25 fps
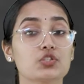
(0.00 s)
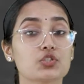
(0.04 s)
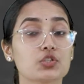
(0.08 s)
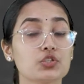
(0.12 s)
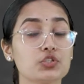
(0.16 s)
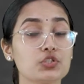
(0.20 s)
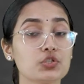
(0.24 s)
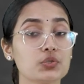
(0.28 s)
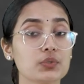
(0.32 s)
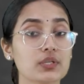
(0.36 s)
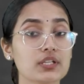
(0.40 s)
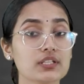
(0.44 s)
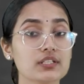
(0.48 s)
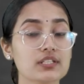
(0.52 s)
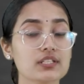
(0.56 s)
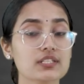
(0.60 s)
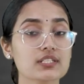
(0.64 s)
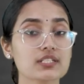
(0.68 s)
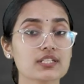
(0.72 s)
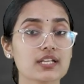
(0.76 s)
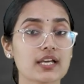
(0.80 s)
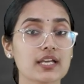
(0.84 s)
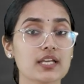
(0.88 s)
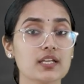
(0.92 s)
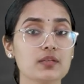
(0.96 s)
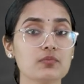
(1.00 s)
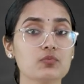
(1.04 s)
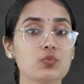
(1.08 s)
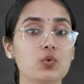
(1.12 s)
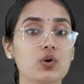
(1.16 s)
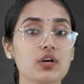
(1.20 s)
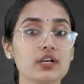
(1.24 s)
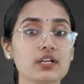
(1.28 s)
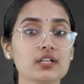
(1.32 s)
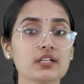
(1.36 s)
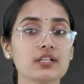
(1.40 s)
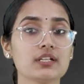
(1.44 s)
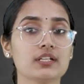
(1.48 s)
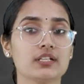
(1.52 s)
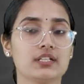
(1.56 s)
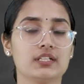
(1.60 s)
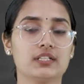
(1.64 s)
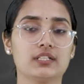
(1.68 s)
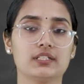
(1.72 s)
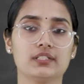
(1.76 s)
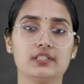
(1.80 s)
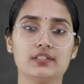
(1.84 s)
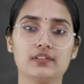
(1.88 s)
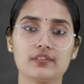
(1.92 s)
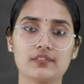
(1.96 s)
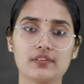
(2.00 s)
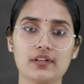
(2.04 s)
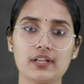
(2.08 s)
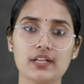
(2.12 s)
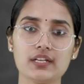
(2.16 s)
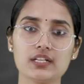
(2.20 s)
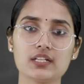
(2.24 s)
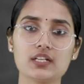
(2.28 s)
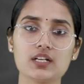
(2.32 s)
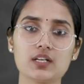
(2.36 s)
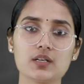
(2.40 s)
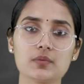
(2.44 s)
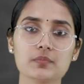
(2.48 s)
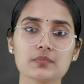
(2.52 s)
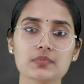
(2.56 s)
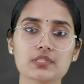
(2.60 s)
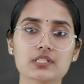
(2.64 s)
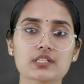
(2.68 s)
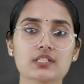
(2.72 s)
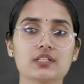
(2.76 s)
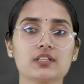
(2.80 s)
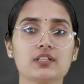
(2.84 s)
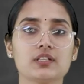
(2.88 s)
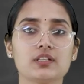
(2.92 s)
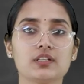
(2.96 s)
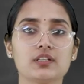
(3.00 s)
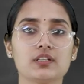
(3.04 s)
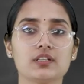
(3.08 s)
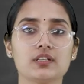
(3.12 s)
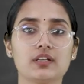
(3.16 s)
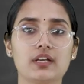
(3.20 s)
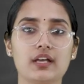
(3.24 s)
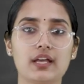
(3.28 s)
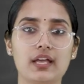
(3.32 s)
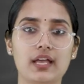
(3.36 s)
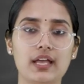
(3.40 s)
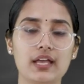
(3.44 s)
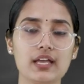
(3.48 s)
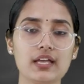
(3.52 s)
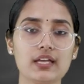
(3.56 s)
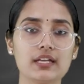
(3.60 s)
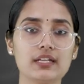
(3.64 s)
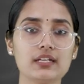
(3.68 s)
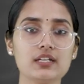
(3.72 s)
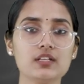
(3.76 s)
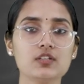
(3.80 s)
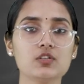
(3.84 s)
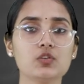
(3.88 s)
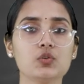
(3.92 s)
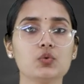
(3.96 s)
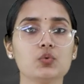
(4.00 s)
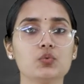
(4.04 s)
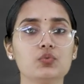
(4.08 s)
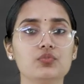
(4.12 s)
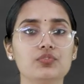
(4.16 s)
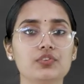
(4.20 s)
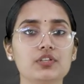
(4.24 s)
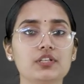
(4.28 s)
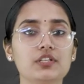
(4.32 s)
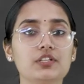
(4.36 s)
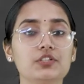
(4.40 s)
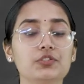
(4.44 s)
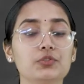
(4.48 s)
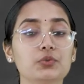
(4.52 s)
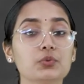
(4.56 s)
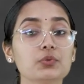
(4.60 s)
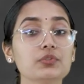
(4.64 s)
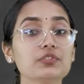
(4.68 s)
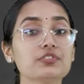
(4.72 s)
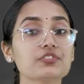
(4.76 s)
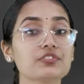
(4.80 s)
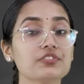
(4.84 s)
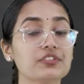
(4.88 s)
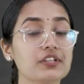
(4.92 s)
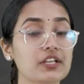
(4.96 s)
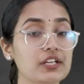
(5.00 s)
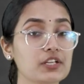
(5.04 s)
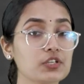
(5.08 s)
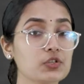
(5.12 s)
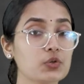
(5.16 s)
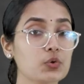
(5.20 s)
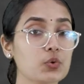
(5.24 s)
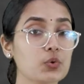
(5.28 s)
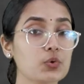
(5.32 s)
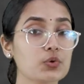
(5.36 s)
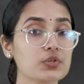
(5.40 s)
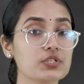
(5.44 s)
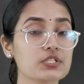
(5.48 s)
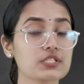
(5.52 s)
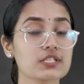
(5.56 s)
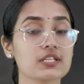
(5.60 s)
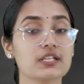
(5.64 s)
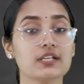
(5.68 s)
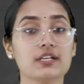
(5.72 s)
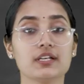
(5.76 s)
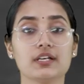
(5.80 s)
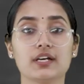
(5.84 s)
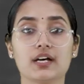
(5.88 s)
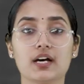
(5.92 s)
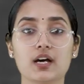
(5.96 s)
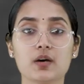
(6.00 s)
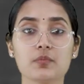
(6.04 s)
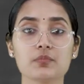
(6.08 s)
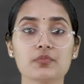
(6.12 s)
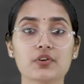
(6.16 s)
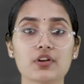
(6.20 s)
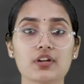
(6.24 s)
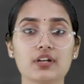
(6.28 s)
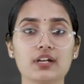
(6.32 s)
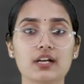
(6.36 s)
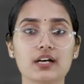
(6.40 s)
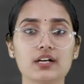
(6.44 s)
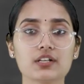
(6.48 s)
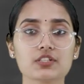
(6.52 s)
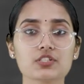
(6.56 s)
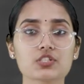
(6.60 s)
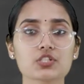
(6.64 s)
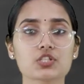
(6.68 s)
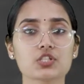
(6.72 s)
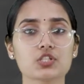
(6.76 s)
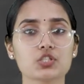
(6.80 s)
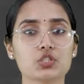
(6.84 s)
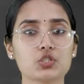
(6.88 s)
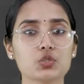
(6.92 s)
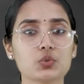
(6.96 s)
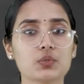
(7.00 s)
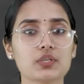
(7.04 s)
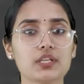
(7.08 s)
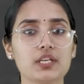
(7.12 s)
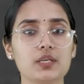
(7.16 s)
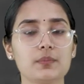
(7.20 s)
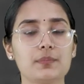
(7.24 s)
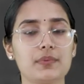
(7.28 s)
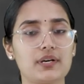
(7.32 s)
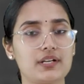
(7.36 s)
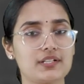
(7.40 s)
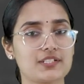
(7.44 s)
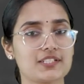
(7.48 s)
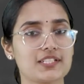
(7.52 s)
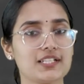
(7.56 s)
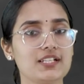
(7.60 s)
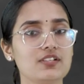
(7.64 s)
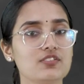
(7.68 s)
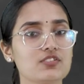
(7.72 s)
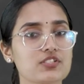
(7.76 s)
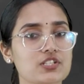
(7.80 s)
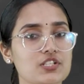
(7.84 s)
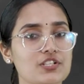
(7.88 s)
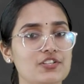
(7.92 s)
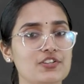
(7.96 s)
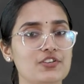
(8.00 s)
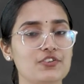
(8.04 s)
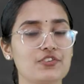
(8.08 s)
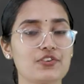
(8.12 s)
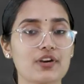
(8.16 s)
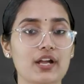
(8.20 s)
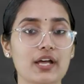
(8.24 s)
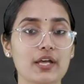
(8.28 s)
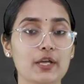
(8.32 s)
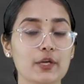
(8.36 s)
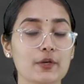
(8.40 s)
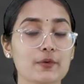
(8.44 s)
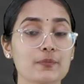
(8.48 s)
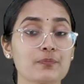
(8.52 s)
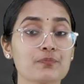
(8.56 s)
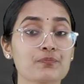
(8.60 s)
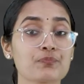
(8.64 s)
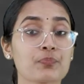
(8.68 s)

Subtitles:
so during this time what, the rain comes and we use raincoats, umbrellas to keep ourselves dry.